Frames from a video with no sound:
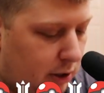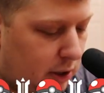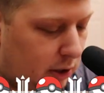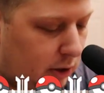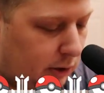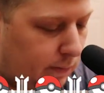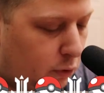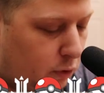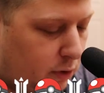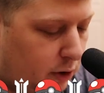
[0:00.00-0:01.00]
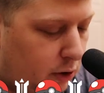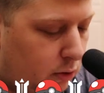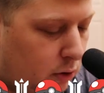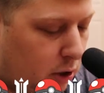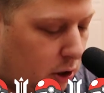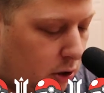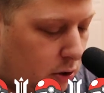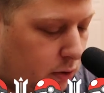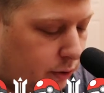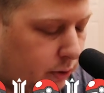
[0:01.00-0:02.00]
and that is the Pokemon Go
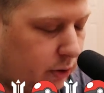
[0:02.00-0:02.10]
Holo.